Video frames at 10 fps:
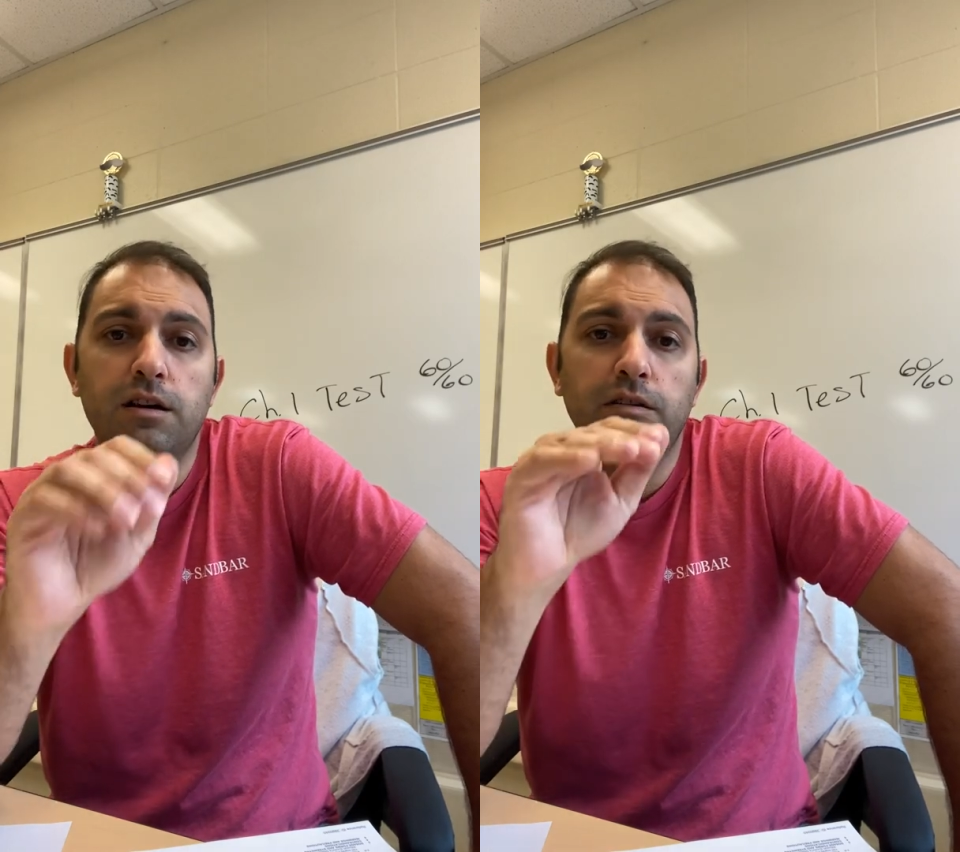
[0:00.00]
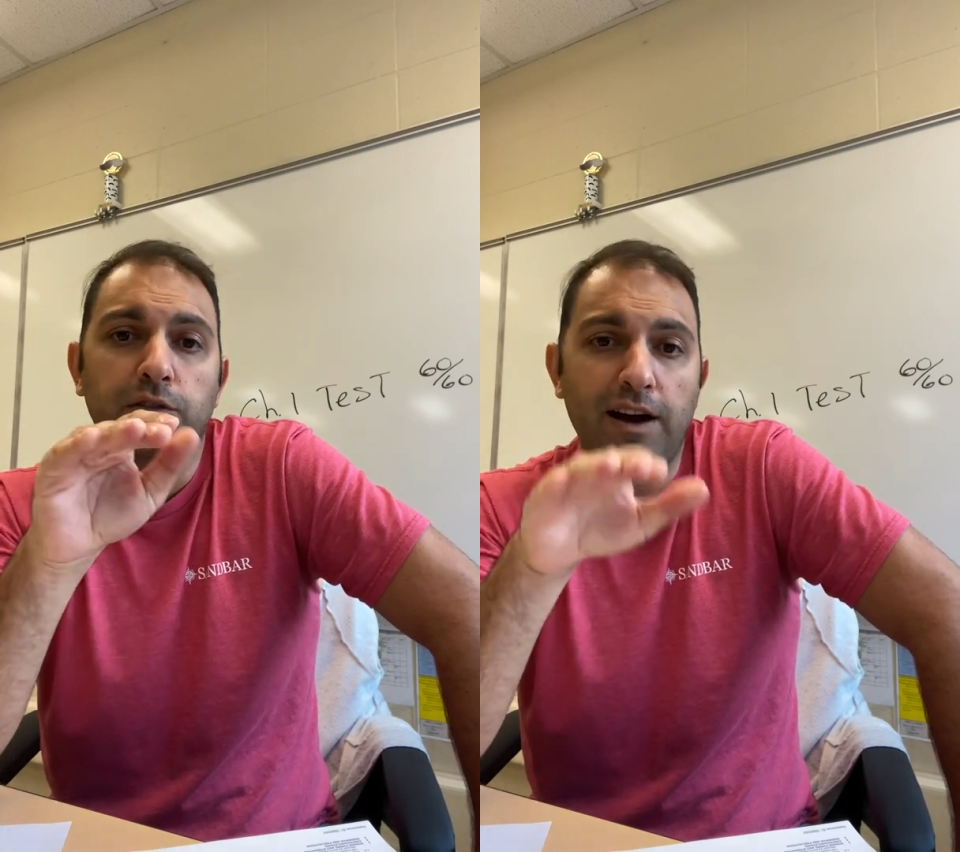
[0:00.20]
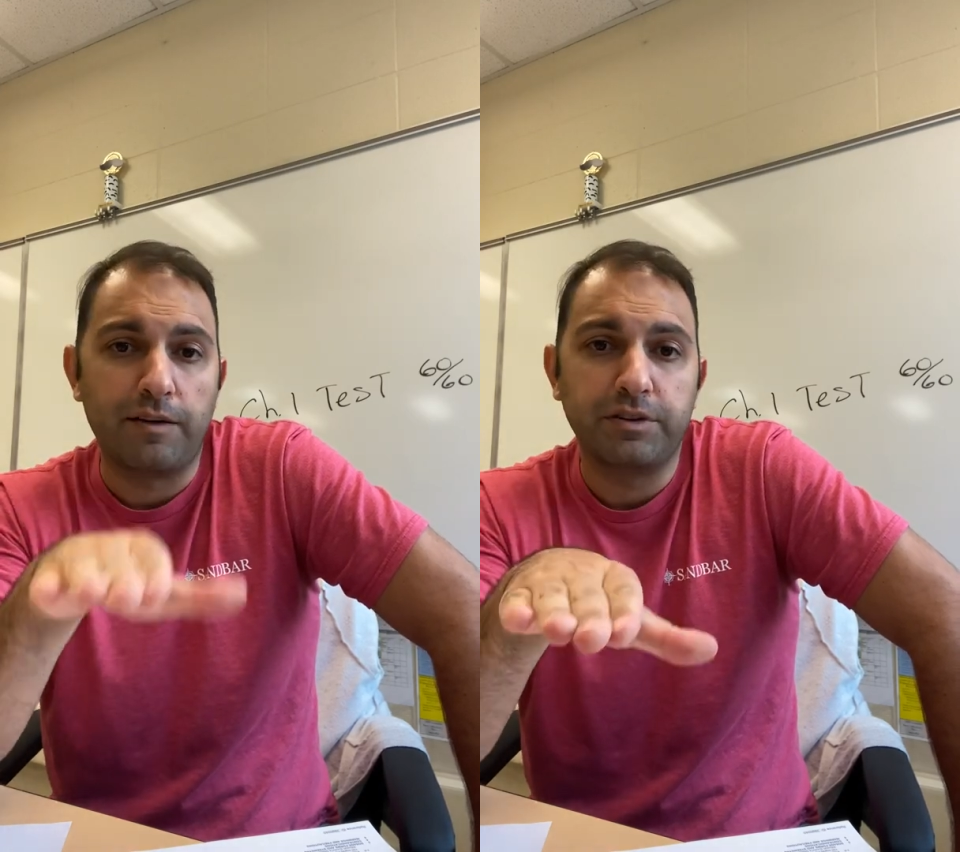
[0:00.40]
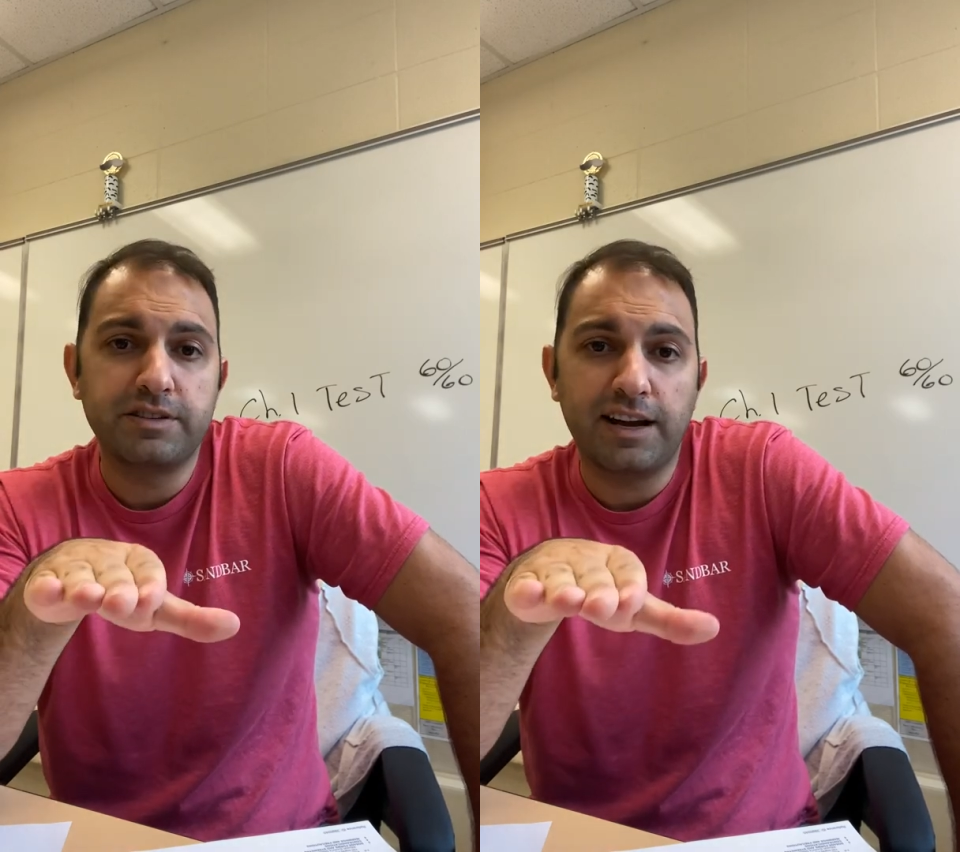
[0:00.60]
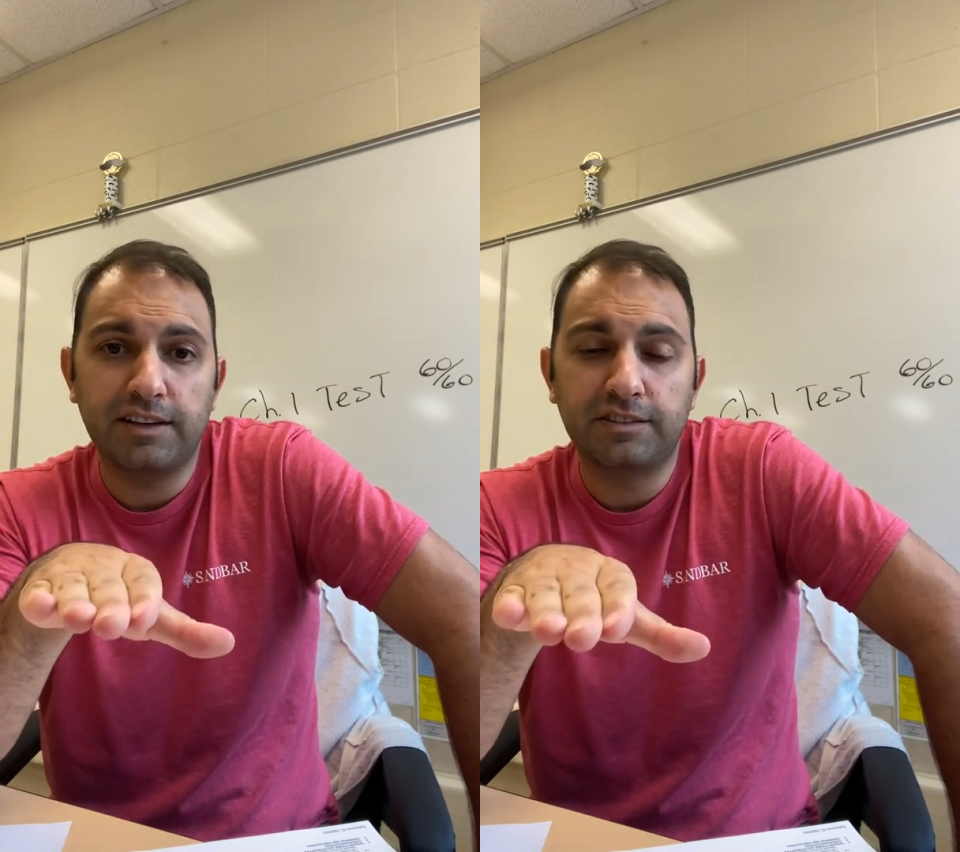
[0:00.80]
For every
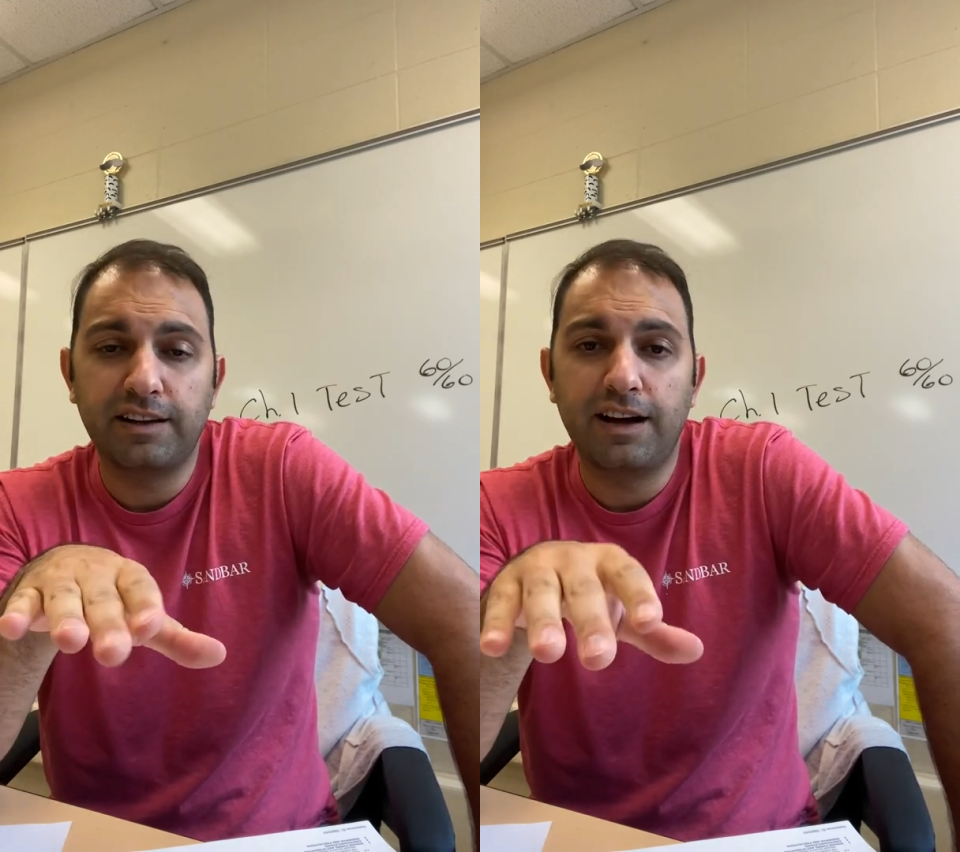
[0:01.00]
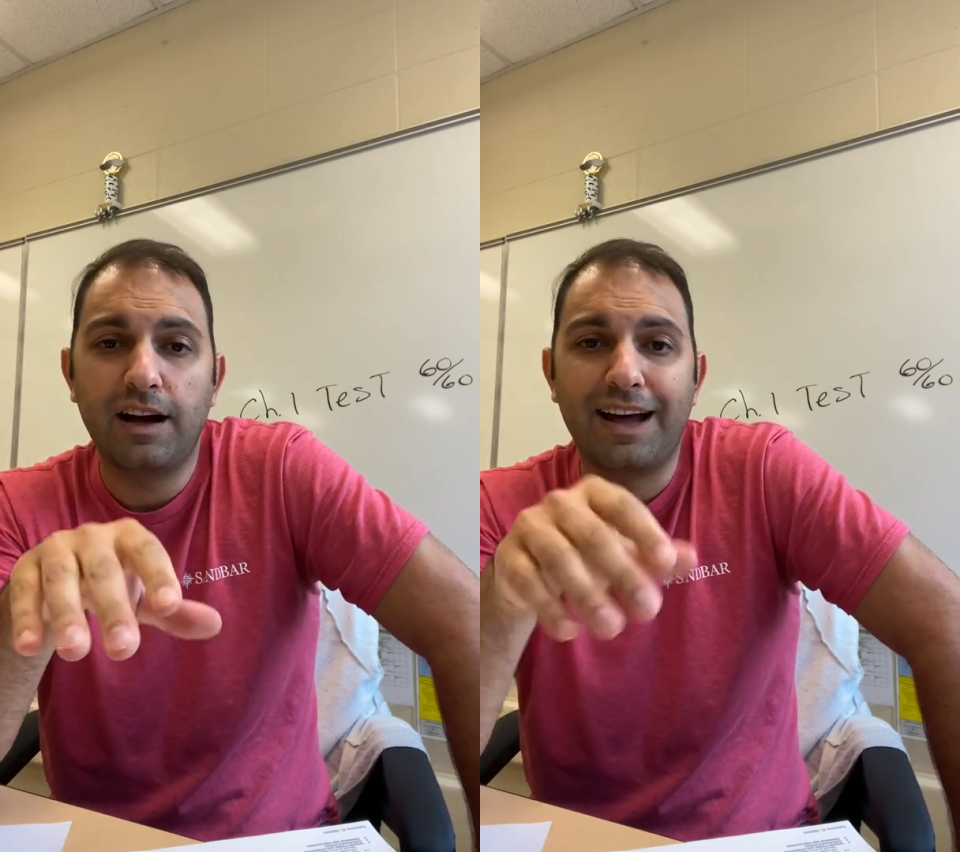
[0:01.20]
test, I